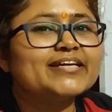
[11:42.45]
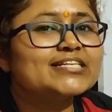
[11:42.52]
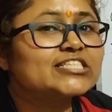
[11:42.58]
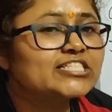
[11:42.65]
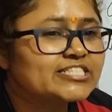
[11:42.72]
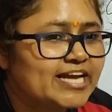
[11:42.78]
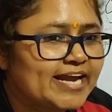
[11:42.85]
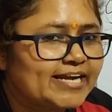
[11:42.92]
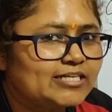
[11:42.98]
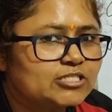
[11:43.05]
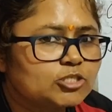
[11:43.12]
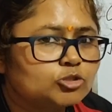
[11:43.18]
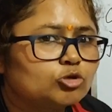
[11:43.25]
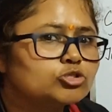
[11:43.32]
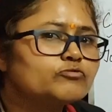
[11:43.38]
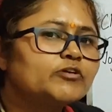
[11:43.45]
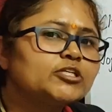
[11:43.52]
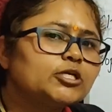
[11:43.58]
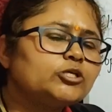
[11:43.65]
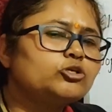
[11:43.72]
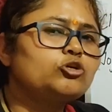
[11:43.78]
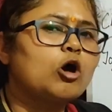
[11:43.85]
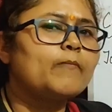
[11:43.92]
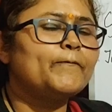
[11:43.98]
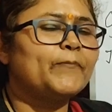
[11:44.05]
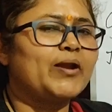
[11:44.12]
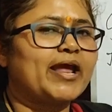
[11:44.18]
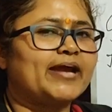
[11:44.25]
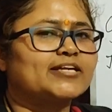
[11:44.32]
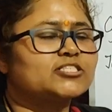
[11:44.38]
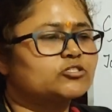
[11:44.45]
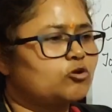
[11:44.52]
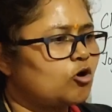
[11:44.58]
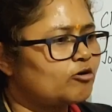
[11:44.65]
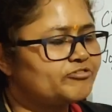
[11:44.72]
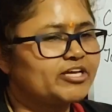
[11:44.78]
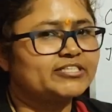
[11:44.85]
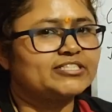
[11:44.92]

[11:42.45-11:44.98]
those were the top players of their states,